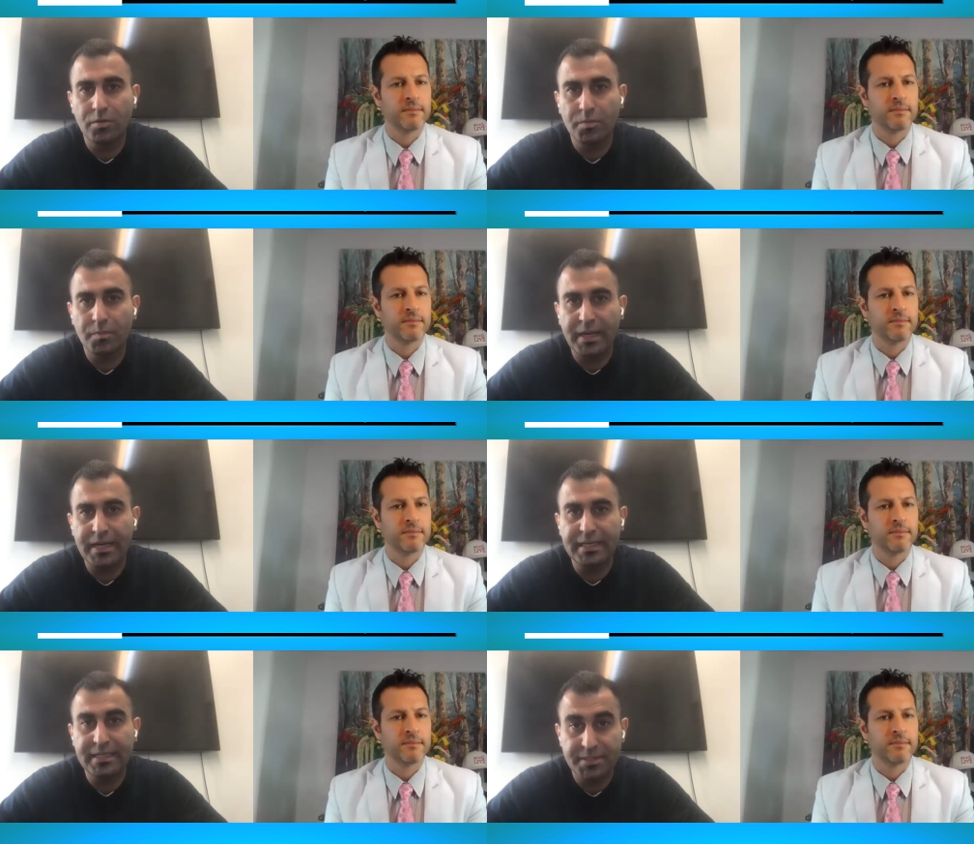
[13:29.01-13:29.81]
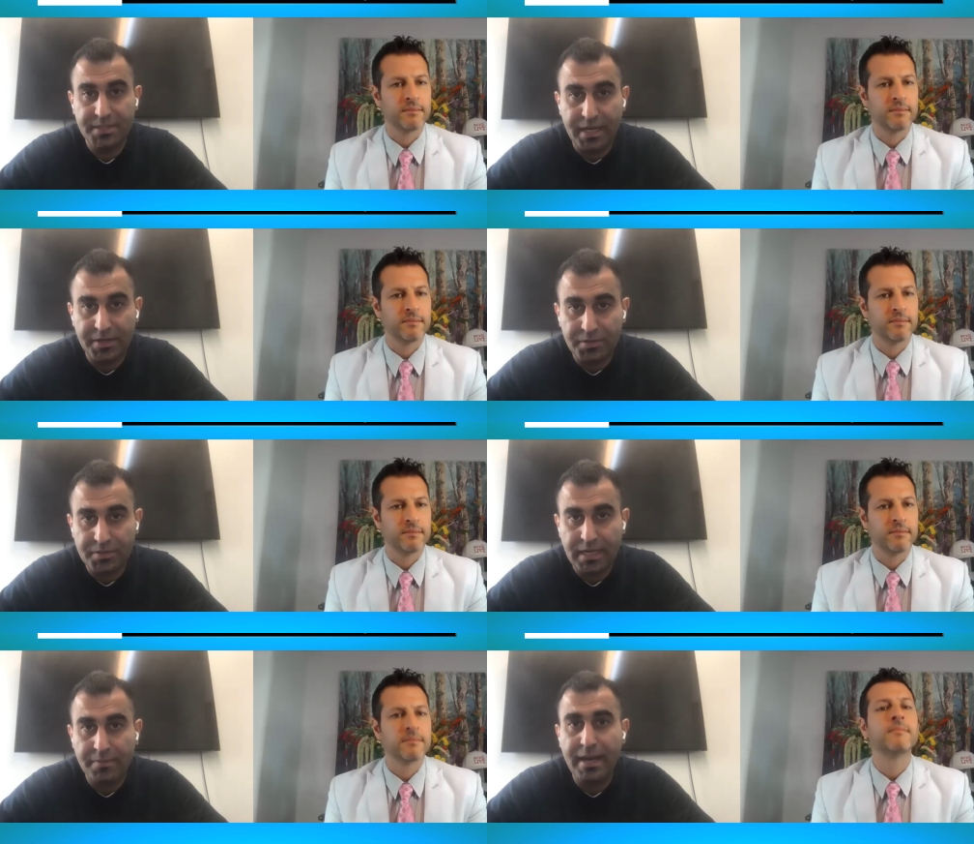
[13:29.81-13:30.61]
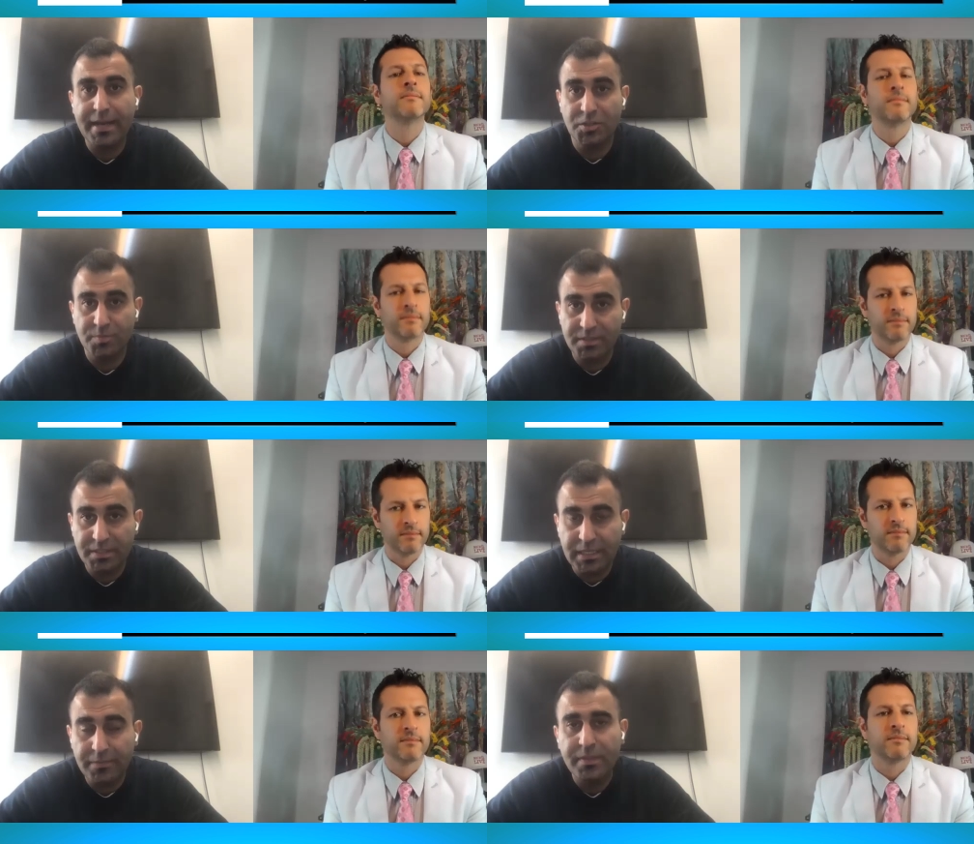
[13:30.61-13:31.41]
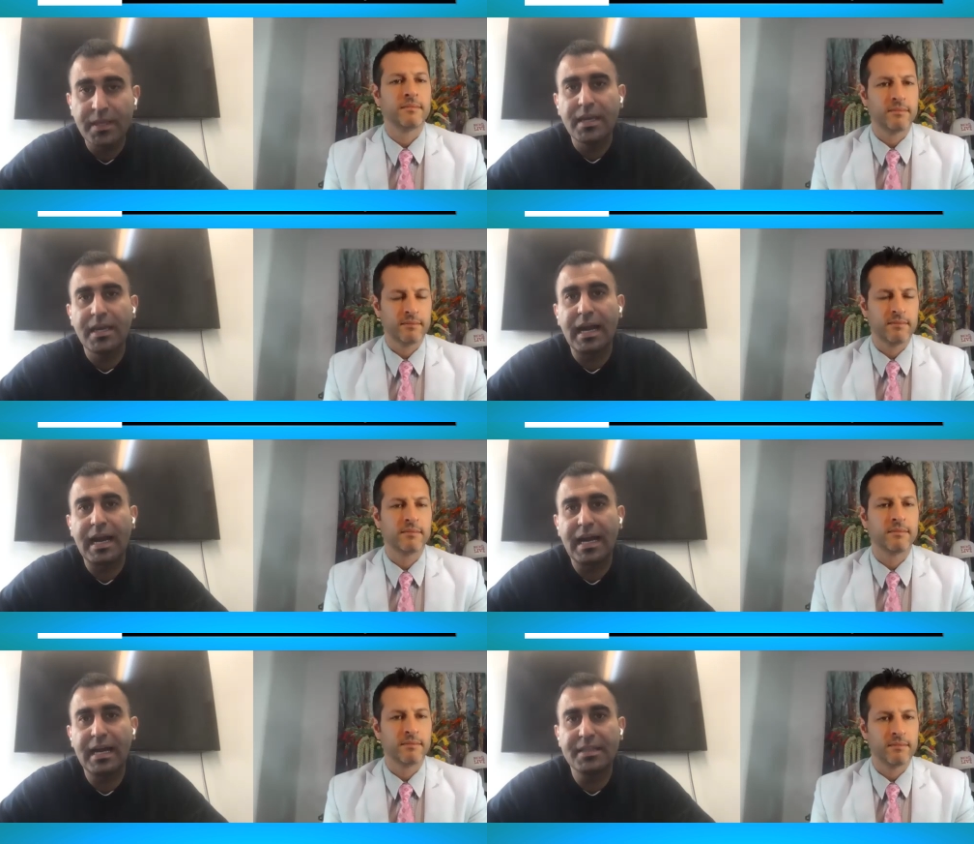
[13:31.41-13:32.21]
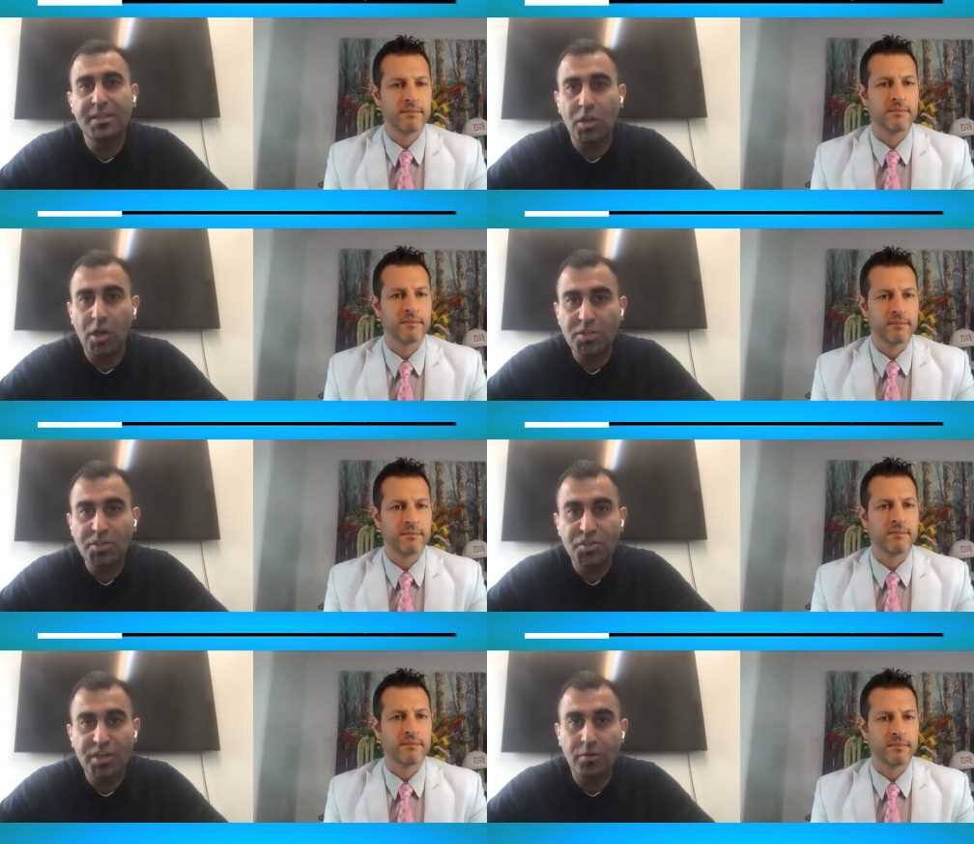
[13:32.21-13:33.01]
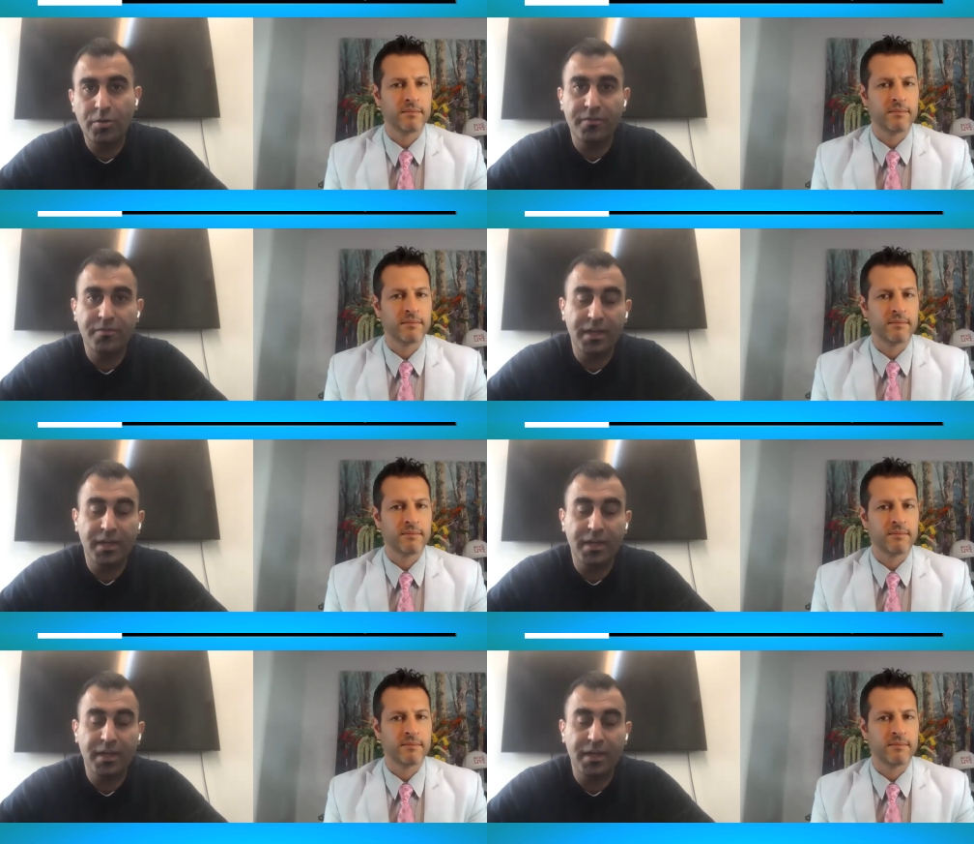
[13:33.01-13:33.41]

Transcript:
Speaker 1: held by insiders and management team. The largest shareholder